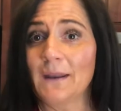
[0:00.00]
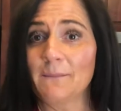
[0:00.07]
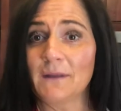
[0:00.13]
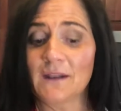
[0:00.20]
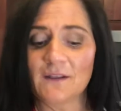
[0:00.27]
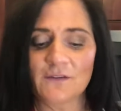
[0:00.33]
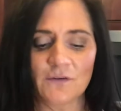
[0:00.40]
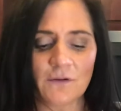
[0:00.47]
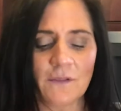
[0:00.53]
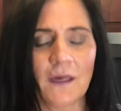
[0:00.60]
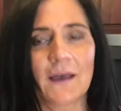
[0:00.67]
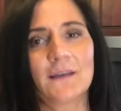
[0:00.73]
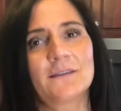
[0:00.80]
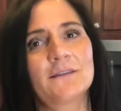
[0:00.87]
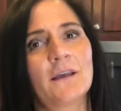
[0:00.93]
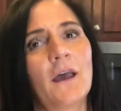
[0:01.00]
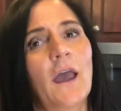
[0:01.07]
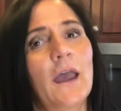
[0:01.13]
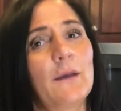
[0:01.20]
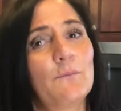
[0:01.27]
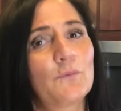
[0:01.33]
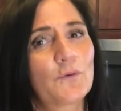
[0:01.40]
minutes or less,
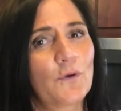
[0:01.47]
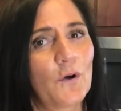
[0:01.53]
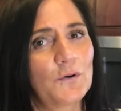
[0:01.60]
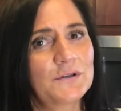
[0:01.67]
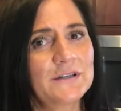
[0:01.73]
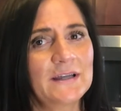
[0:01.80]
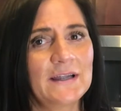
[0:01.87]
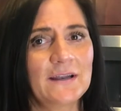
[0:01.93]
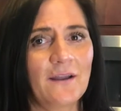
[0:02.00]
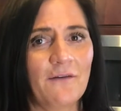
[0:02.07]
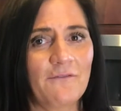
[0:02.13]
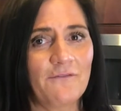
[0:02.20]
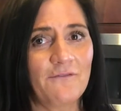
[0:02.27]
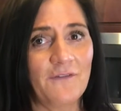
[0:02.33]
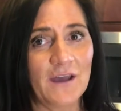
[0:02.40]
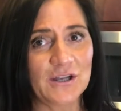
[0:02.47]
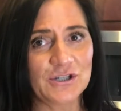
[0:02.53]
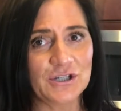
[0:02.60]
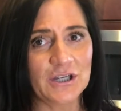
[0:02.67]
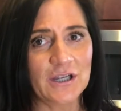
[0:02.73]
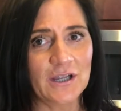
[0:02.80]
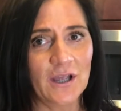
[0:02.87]
a protein
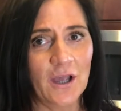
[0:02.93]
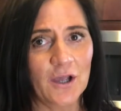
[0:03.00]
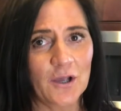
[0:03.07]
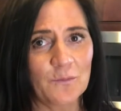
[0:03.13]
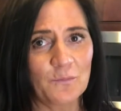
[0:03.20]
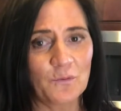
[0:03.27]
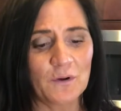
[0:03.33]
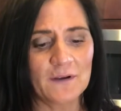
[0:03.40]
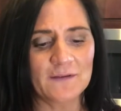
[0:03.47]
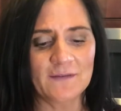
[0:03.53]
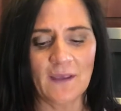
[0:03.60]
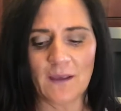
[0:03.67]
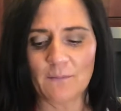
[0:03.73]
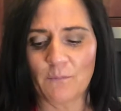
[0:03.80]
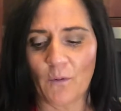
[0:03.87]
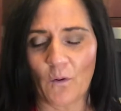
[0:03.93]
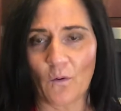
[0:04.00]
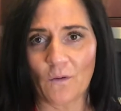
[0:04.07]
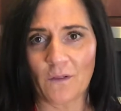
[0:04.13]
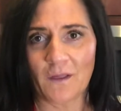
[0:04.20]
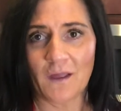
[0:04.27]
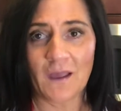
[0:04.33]
veggie caprese bowl.
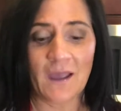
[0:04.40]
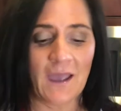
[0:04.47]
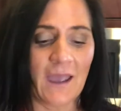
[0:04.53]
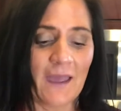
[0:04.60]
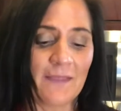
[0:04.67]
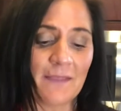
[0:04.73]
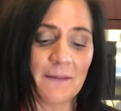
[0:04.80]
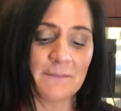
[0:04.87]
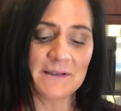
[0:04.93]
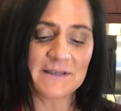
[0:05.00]
And let me